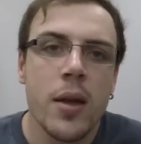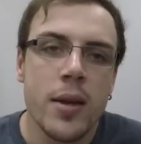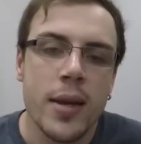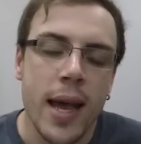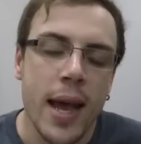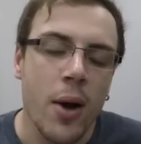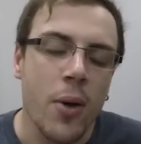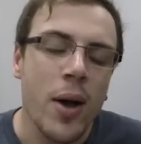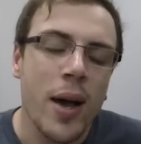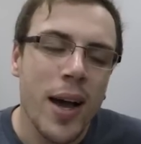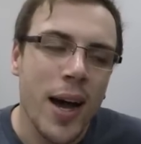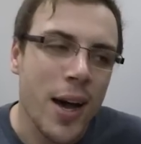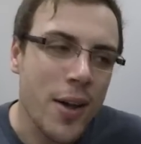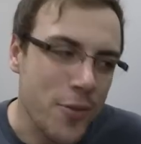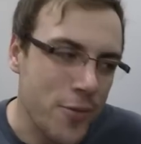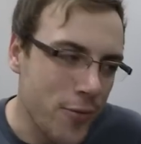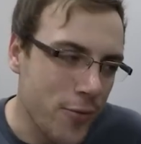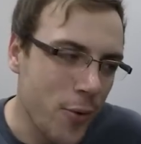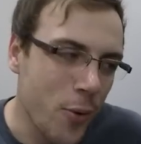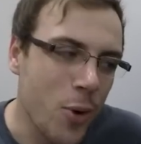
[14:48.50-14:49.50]
Now,
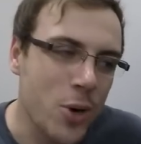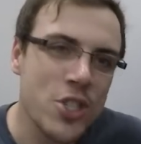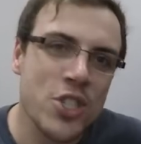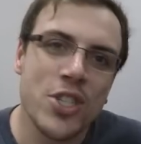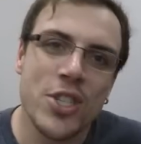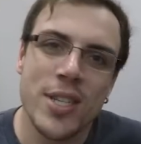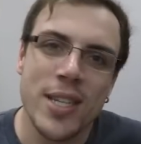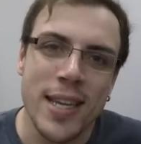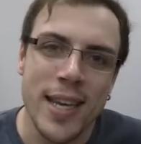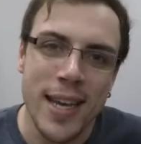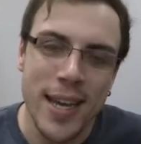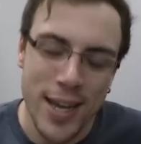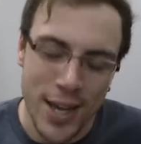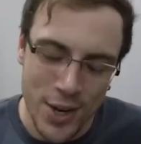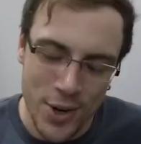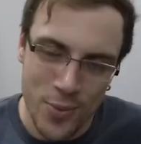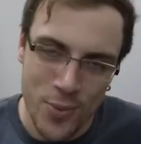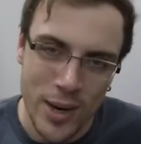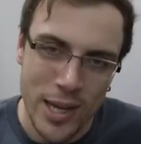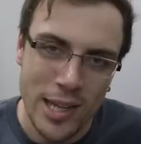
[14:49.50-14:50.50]
unfortunately,
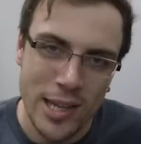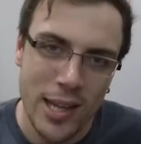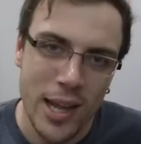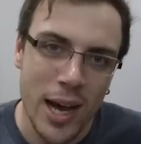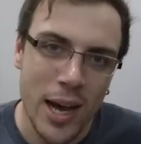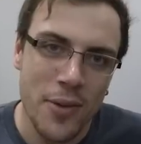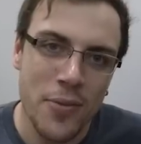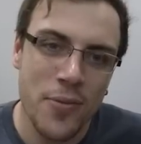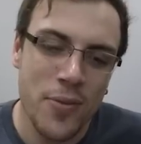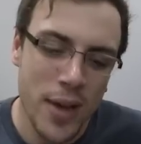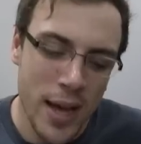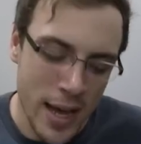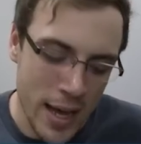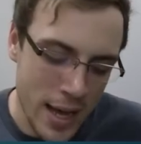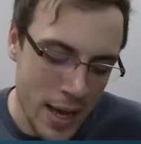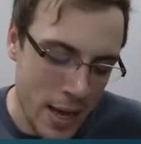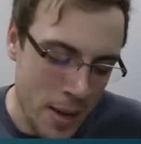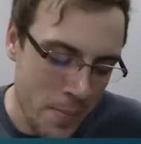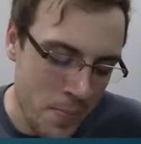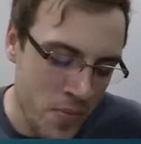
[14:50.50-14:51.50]
in real life,
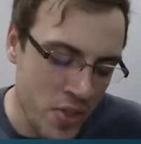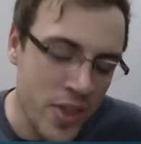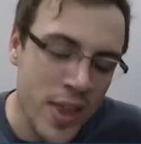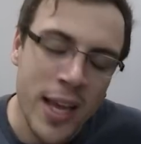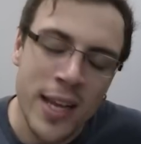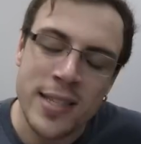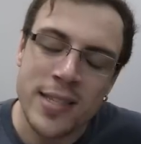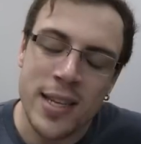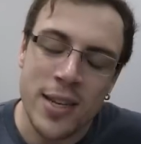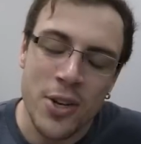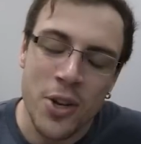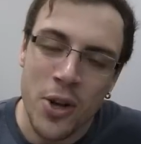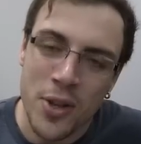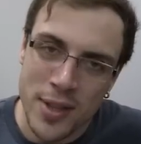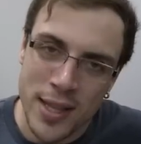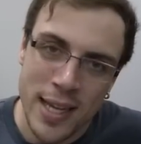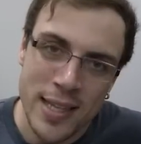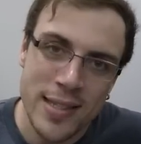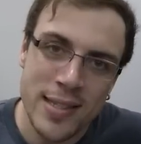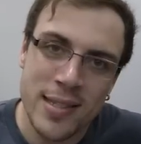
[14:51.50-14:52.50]
things are
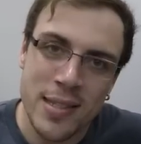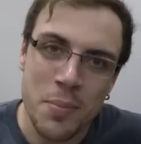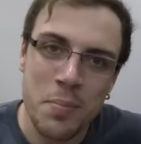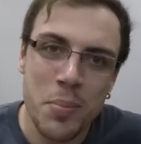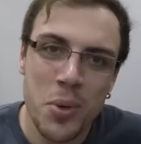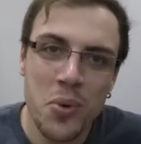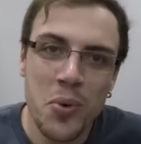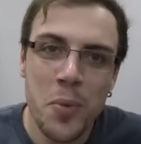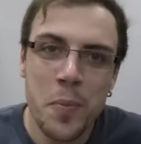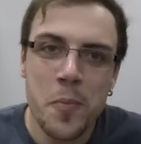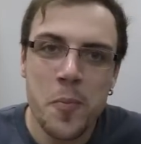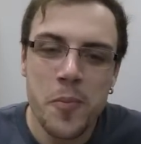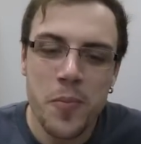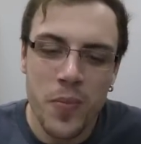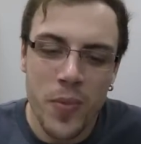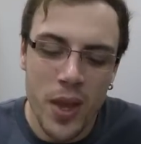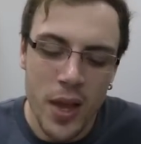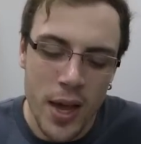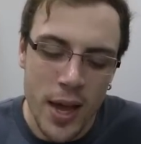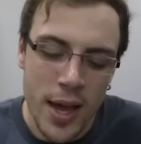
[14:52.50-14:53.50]
not that simple,
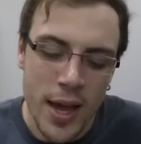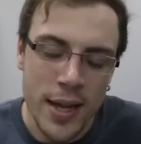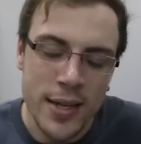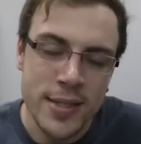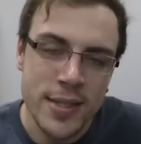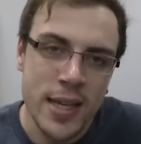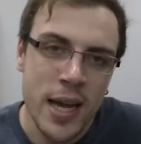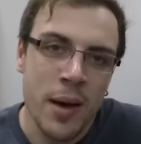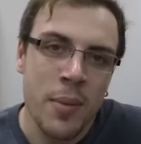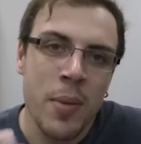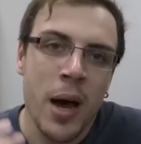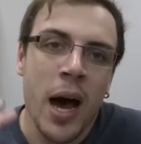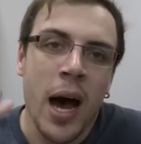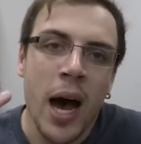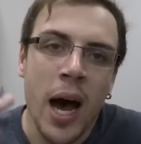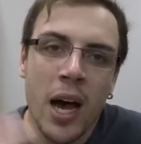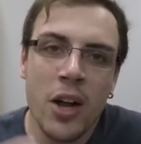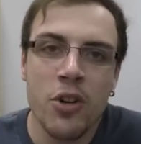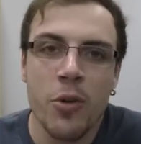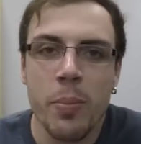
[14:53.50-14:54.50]
and
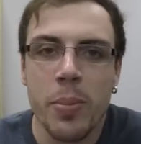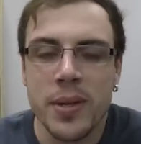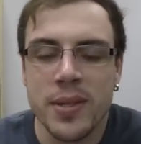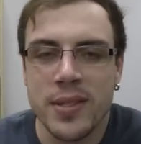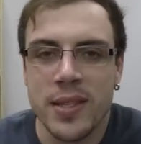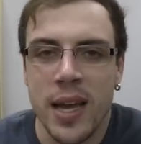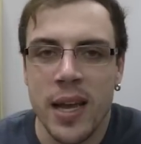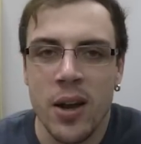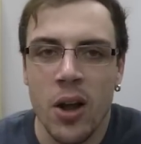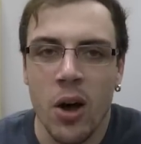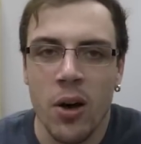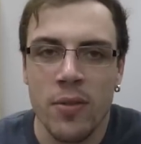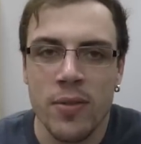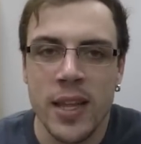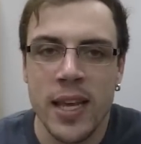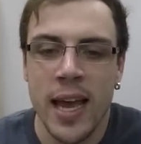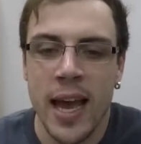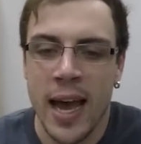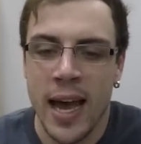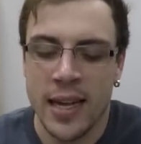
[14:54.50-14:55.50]
100% of
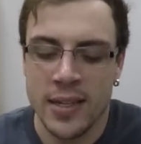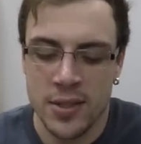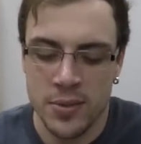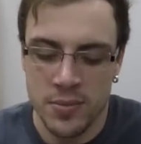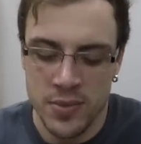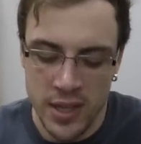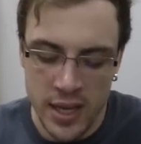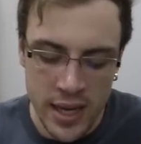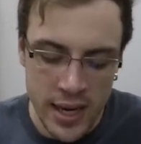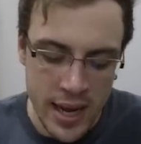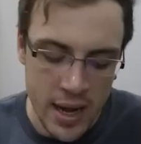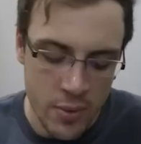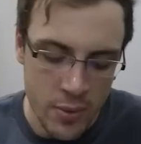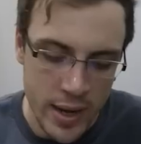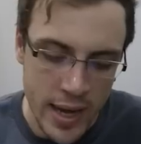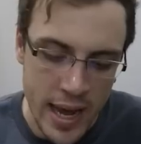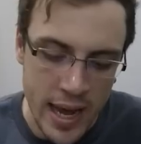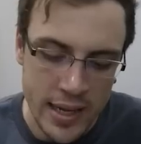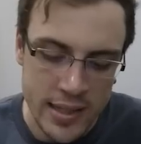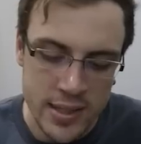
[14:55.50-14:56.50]
the atoms in our
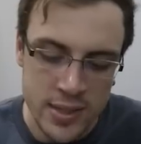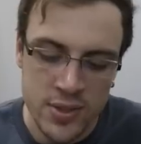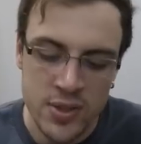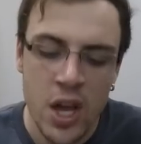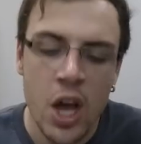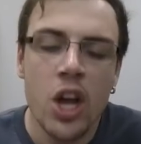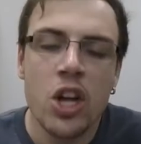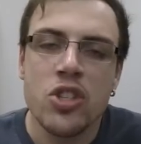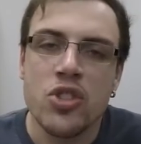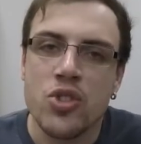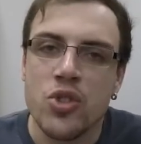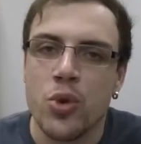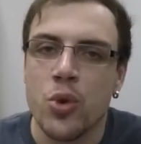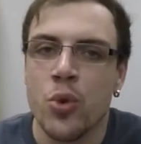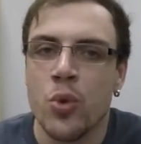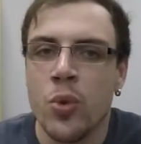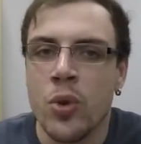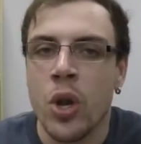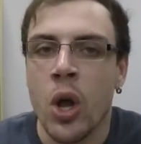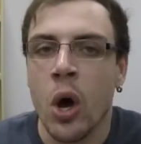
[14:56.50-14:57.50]
reactants
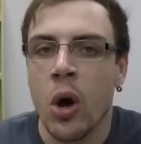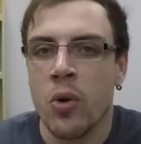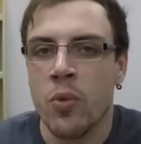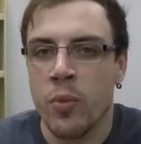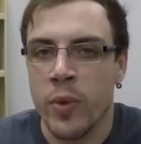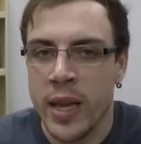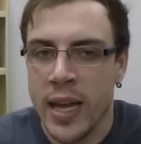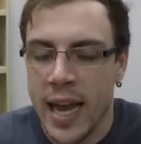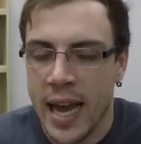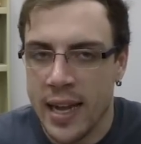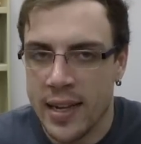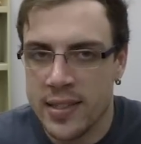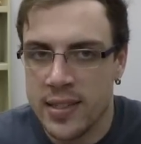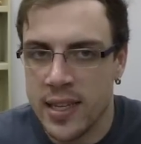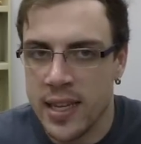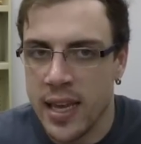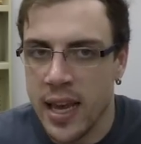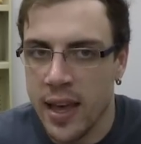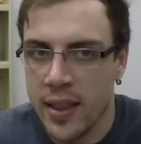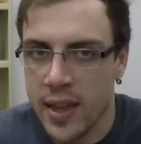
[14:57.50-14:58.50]
do not react
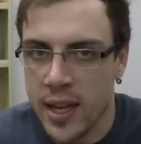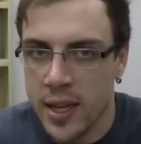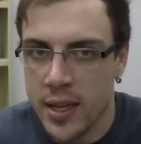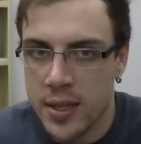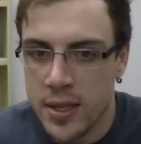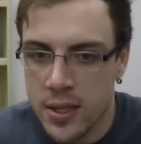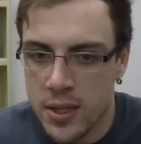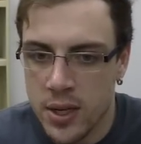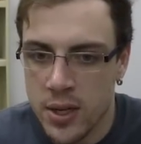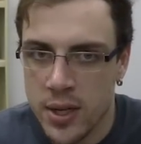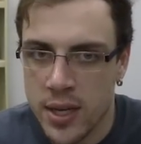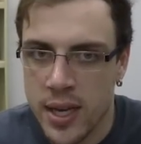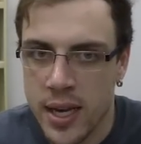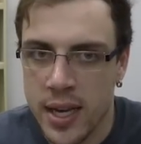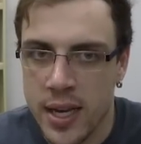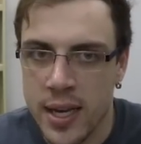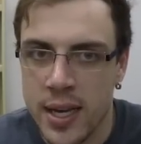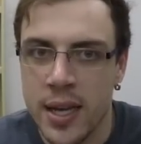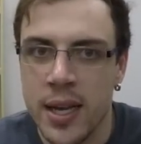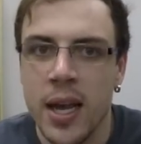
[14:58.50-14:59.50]
together,
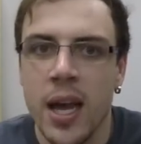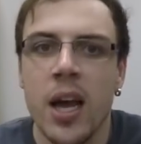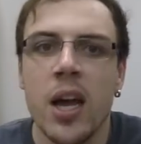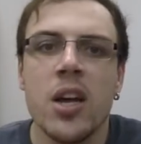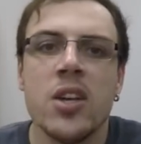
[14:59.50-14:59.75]
okay?